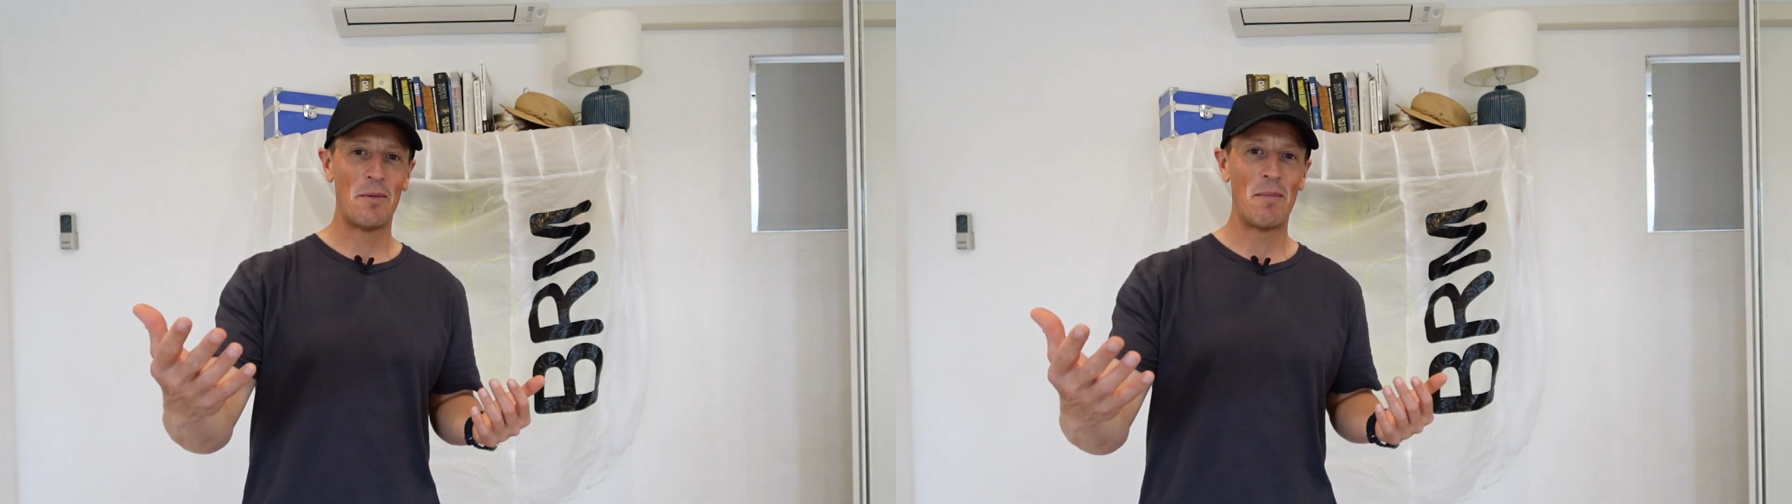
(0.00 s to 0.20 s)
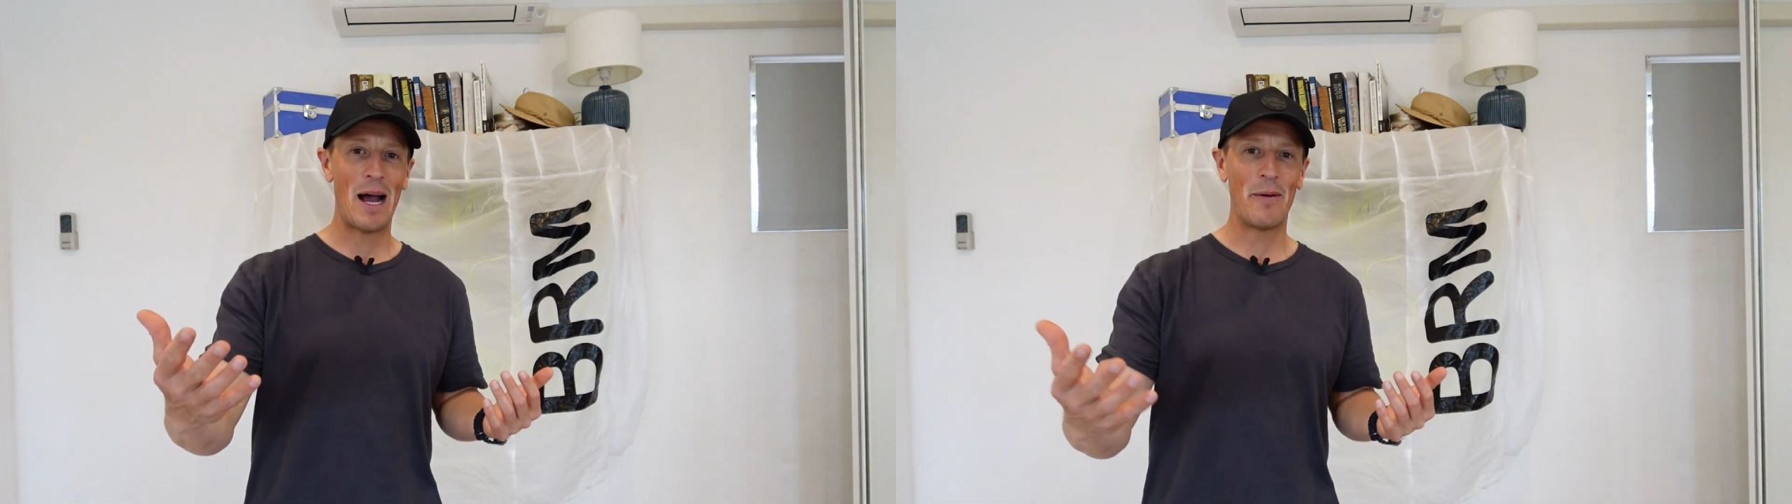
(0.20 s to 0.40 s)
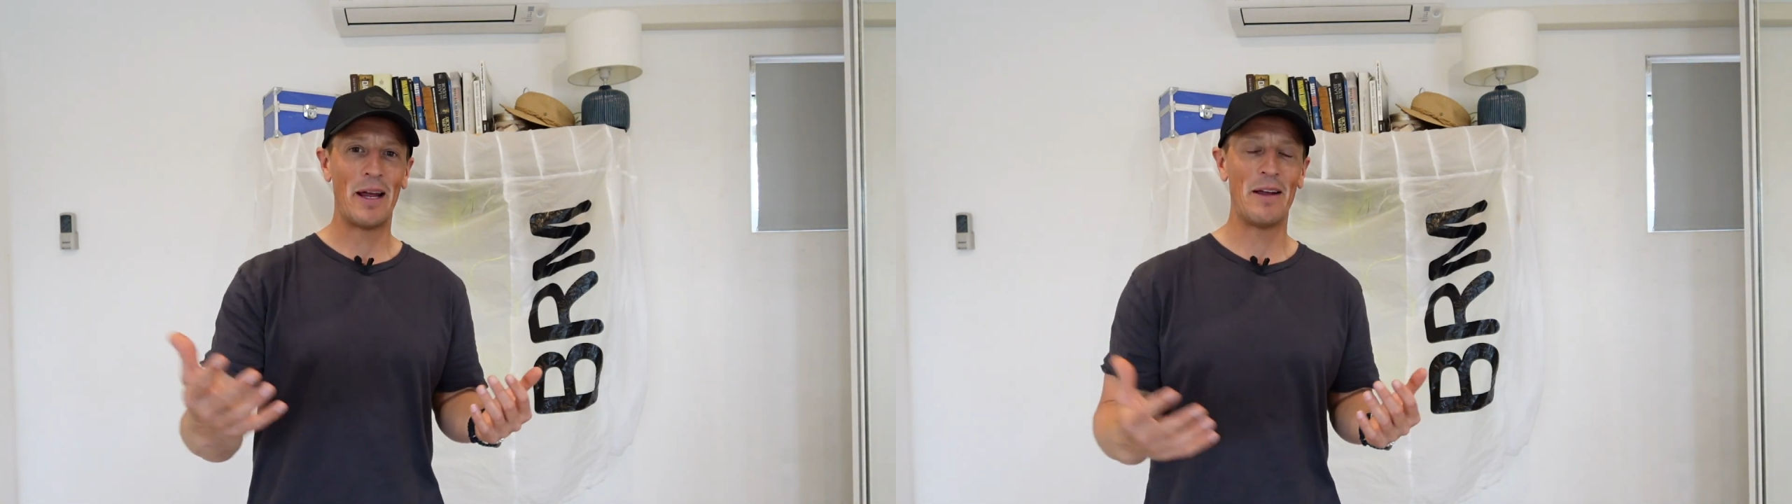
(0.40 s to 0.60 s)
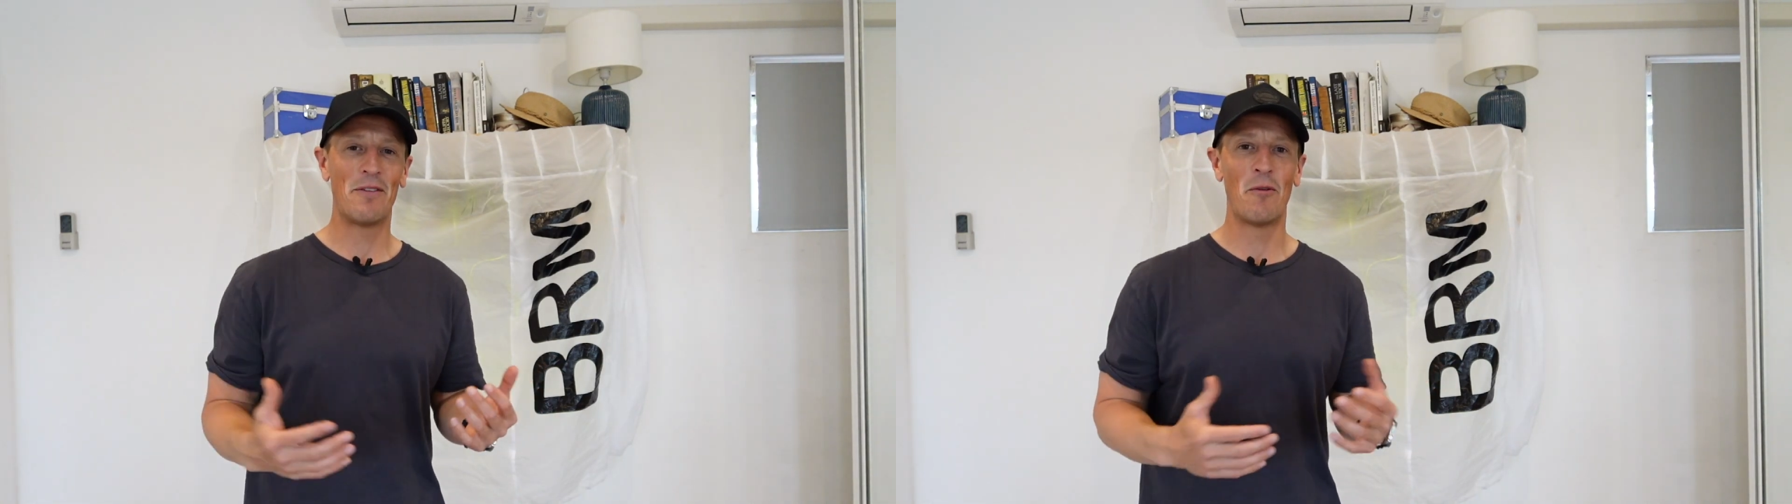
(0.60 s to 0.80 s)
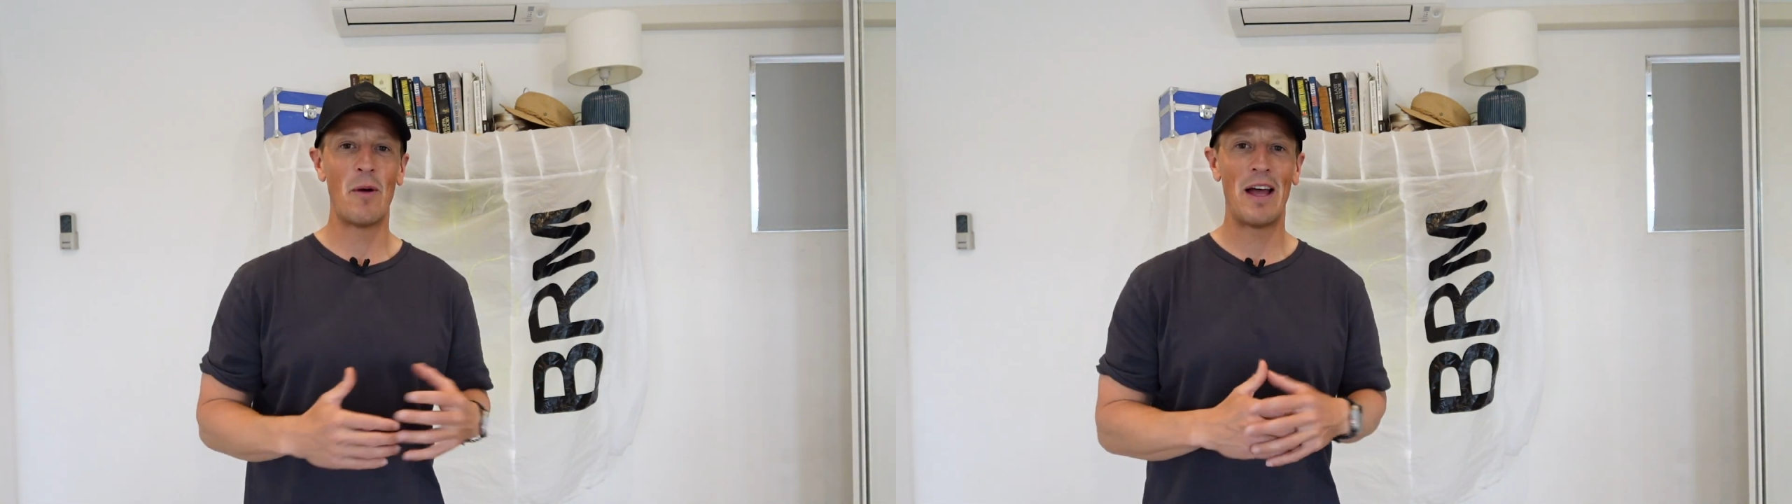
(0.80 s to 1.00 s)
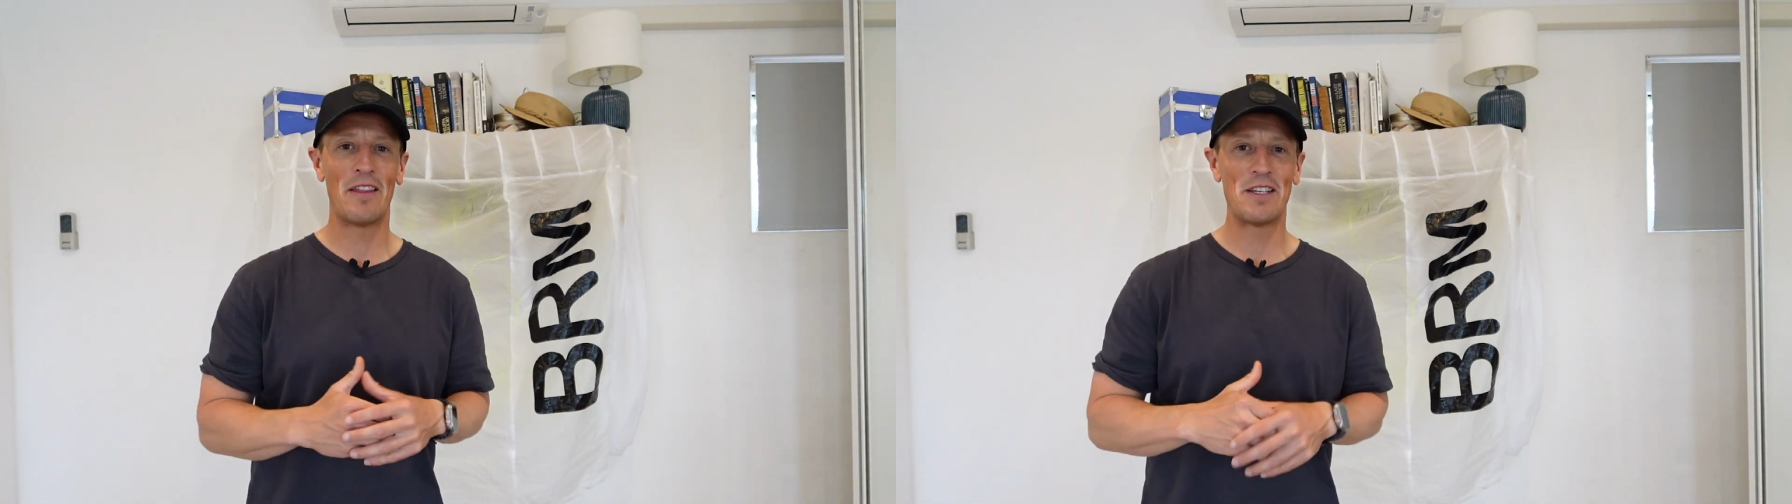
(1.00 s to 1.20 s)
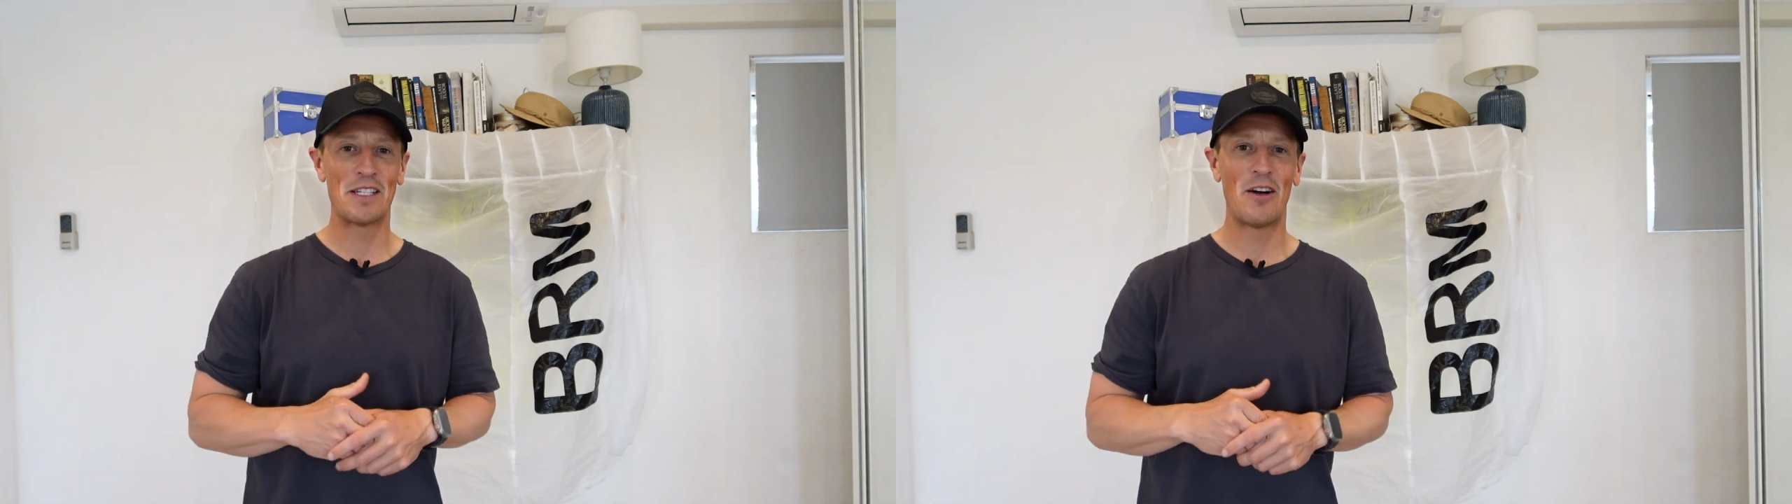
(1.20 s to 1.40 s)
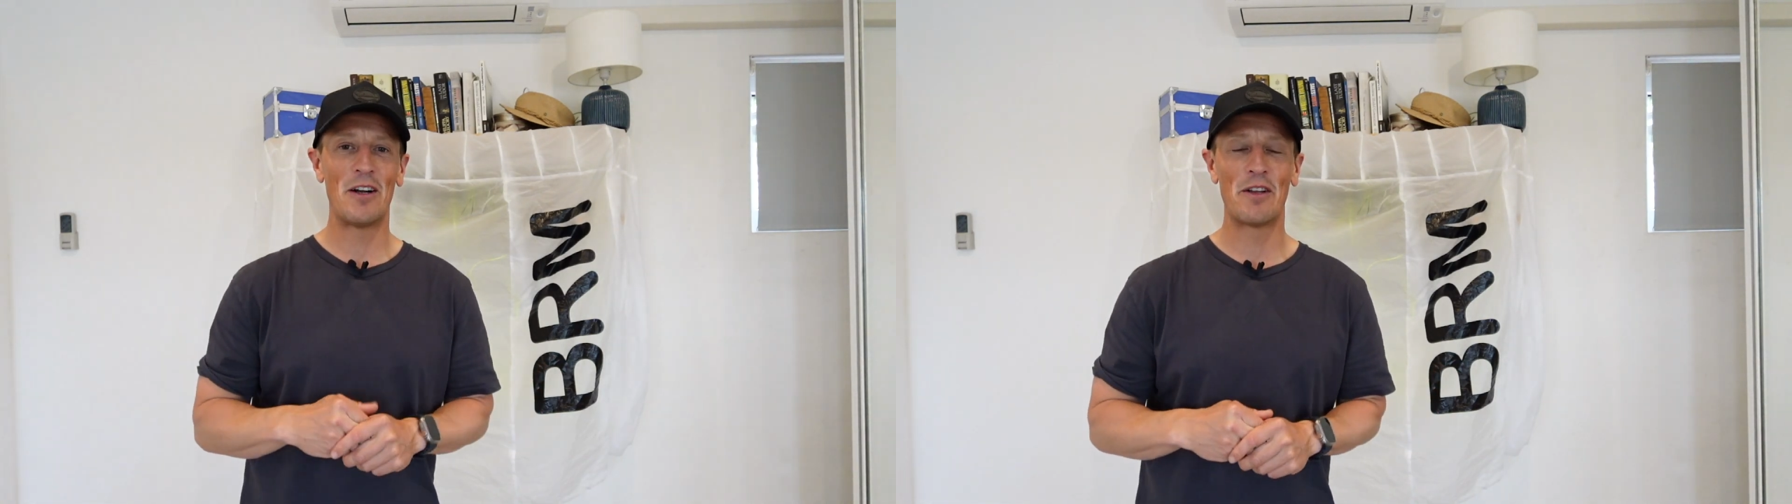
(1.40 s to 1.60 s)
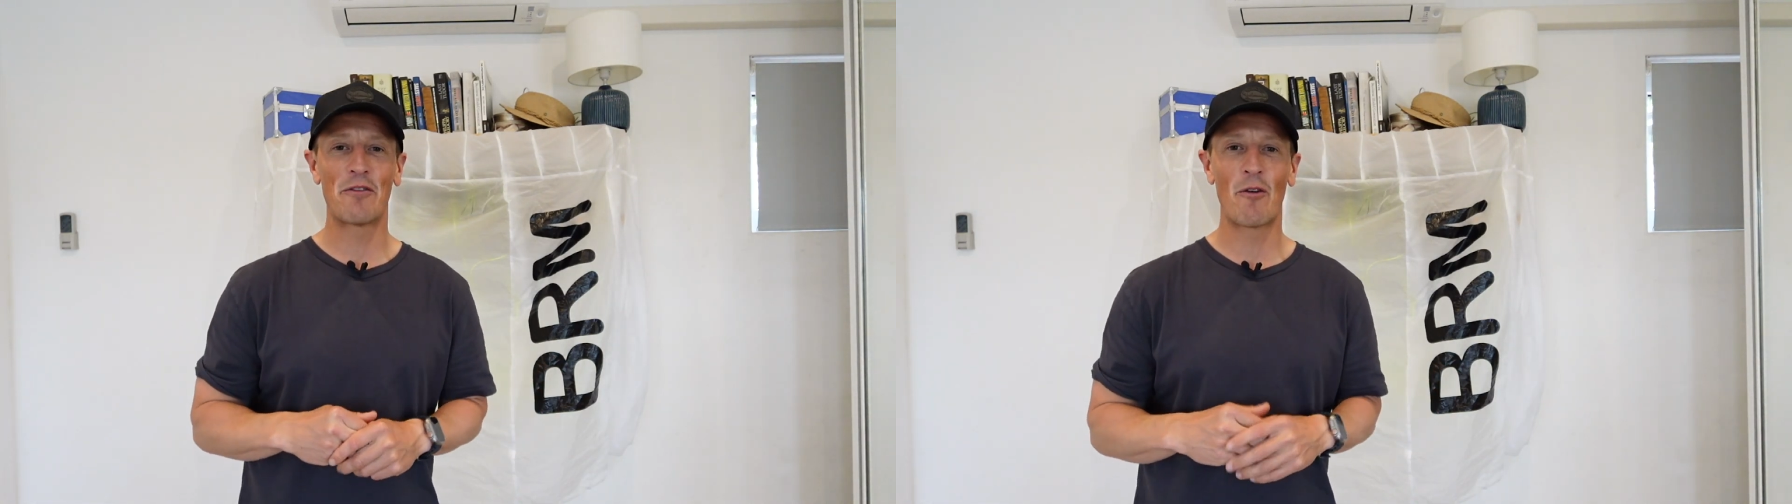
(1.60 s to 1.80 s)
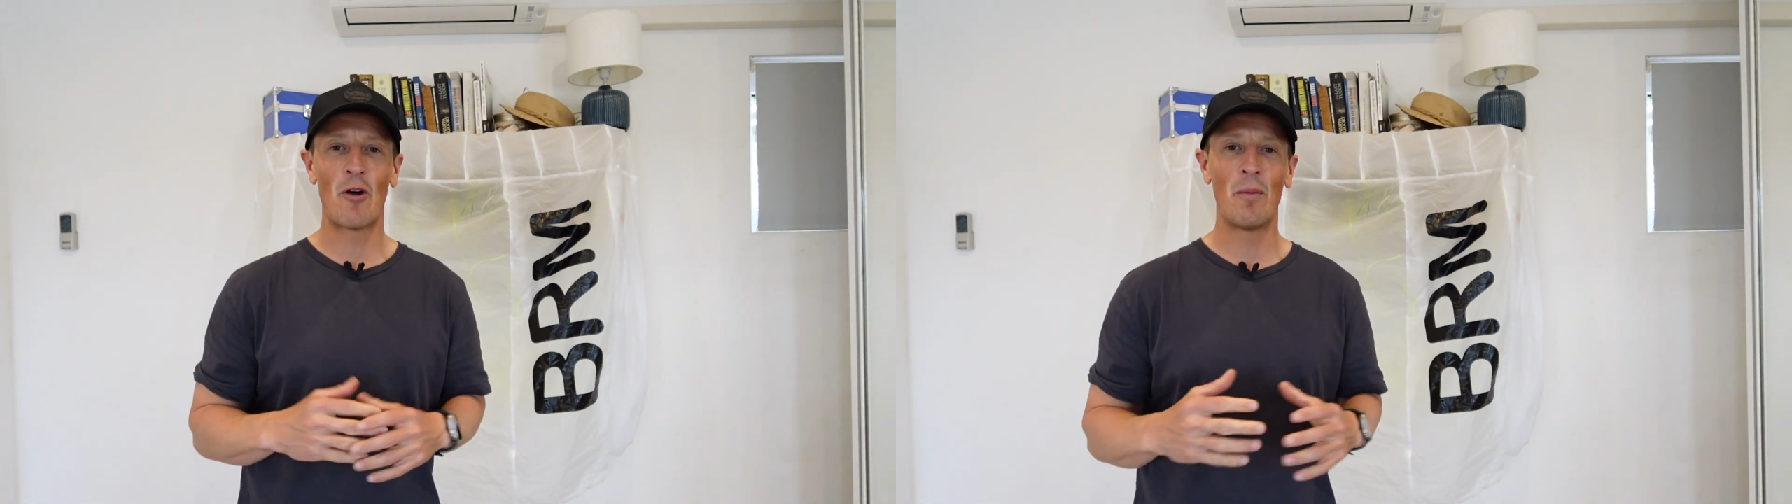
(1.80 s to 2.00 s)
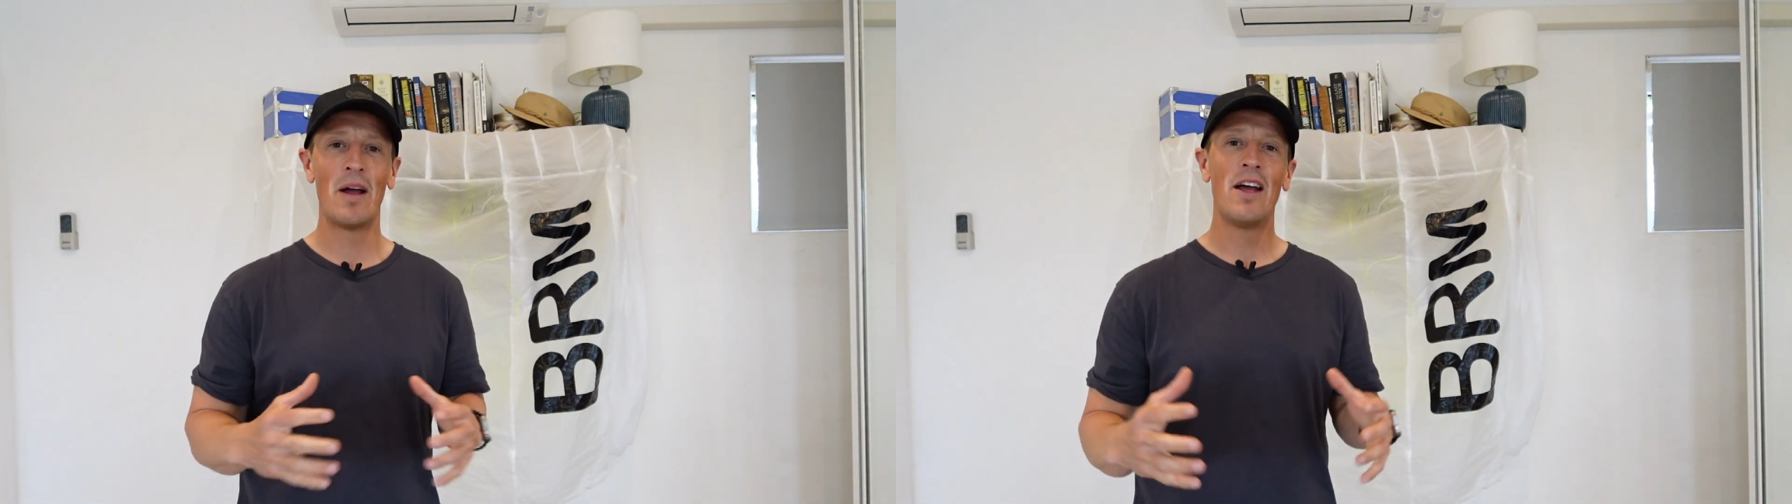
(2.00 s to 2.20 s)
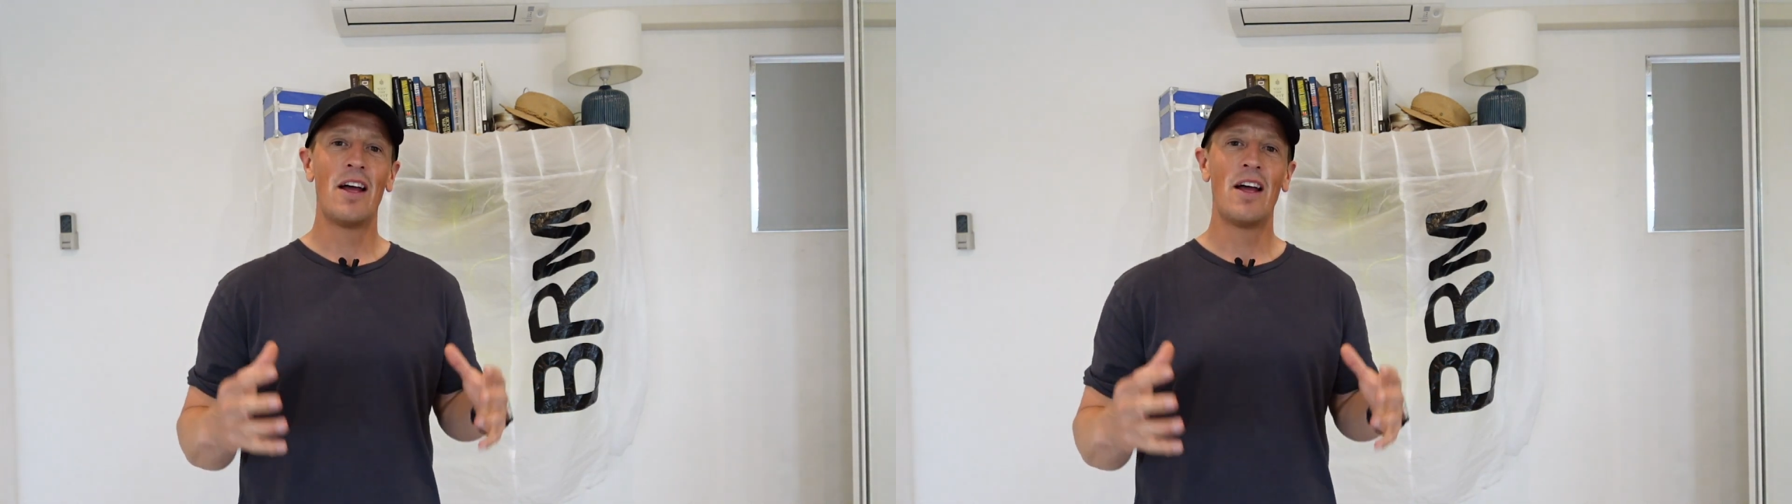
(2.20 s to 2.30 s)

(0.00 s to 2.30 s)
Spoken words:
Maui, from where the design is from,